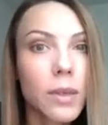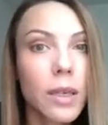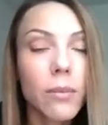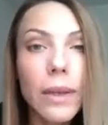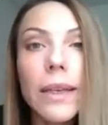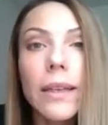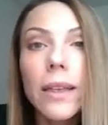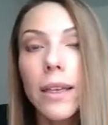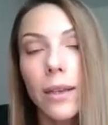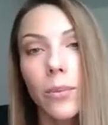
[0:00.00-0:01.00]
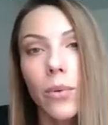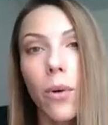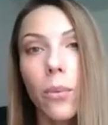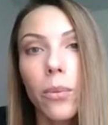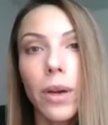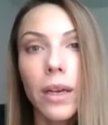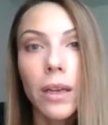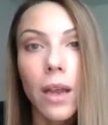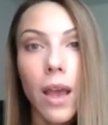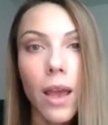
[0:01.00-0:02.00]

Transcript: completely inappropriate.